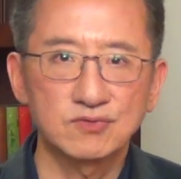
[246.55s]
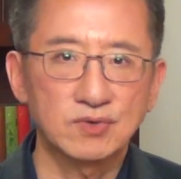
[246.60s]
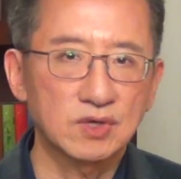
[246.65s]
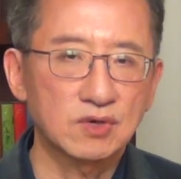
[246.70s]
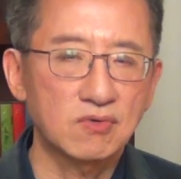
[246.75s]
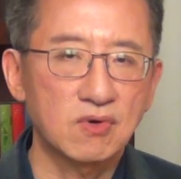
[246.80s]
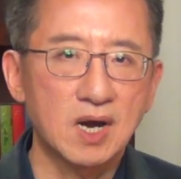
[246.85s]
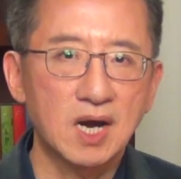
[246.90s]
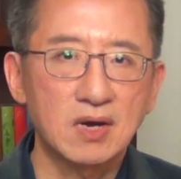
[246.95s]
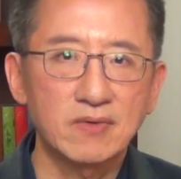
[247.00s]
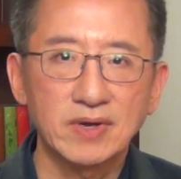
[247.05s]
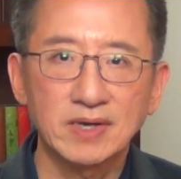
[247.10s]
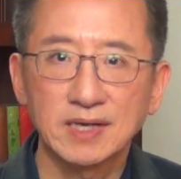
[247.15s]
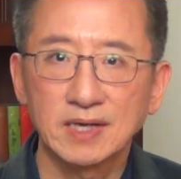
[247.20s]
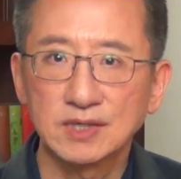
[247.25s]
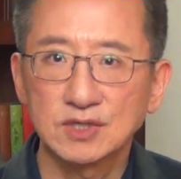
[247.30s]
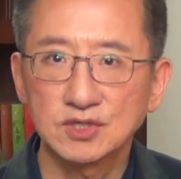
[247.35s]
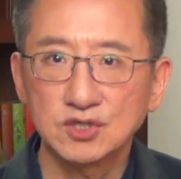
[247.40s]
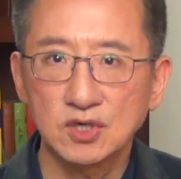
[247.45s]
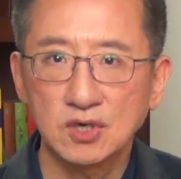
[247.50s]
requiring
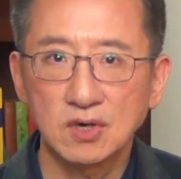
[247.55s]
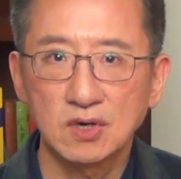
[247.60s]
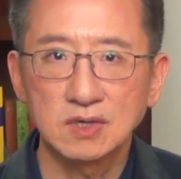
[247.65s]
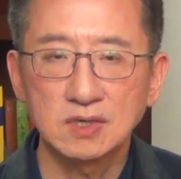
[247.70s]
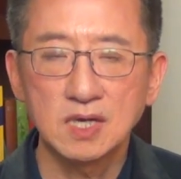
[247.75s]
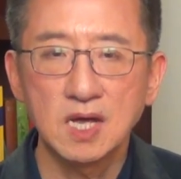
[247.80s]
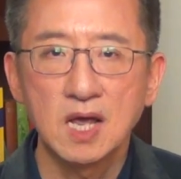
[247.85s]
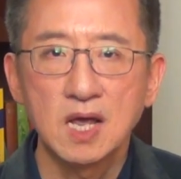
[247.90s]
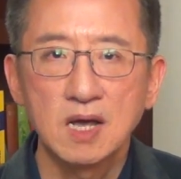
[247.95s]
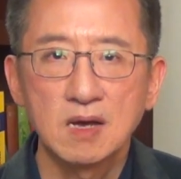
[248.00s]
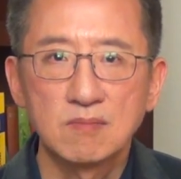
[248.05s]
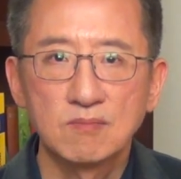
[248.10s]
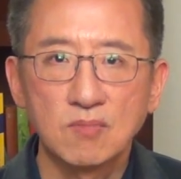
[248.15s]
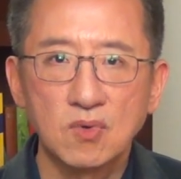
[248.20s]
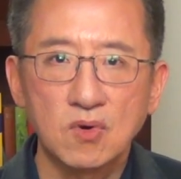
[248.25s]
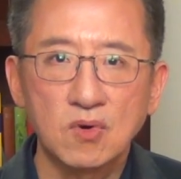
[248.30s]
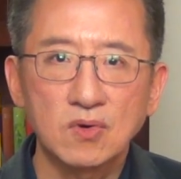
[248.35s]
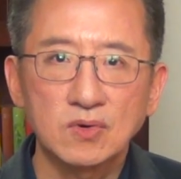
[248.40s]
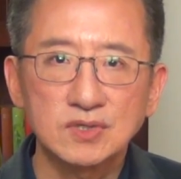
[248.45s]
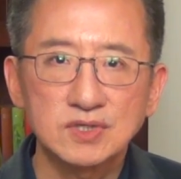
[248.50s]
in turn
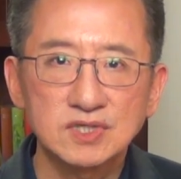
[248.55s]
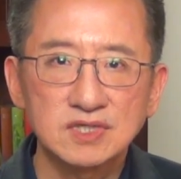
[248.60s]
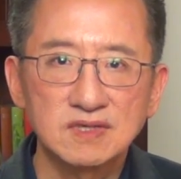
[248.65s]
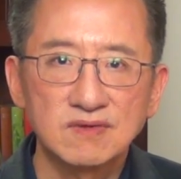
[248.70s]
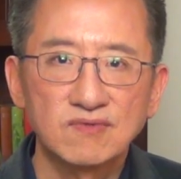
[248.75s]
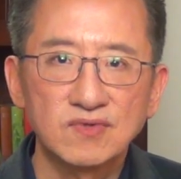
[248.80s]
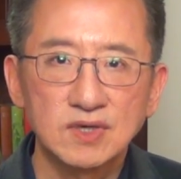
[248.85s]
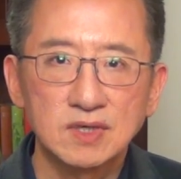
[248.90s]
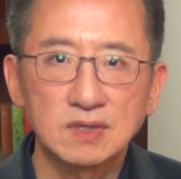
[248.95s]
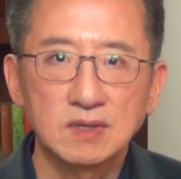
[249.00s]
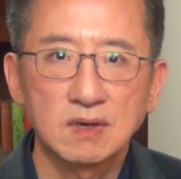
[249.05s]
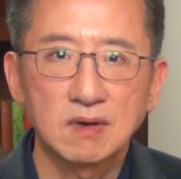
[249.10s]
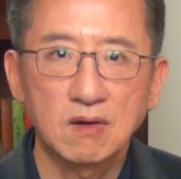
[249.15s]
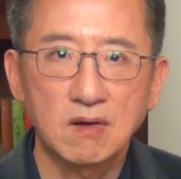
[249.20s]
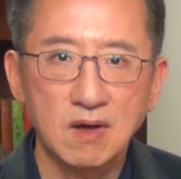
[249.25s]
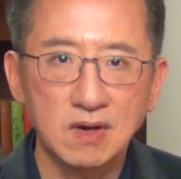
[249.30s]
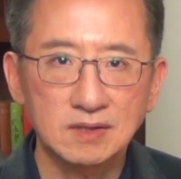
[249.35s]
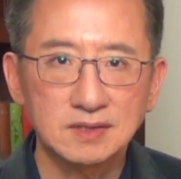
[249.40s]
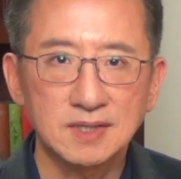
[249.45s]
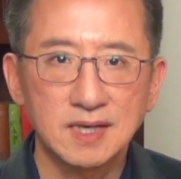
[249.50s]
more severe
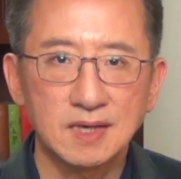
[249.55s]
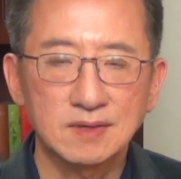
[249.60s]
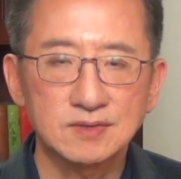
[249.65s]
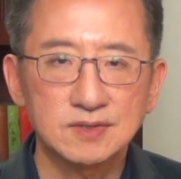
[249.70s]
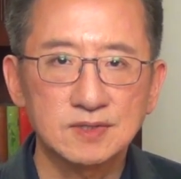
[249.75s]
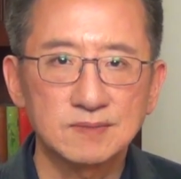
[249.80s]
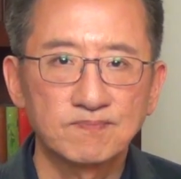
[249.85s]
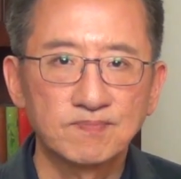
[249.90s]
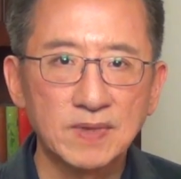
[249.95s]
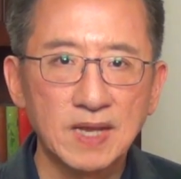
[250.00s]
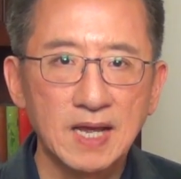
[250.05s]
lockdowns.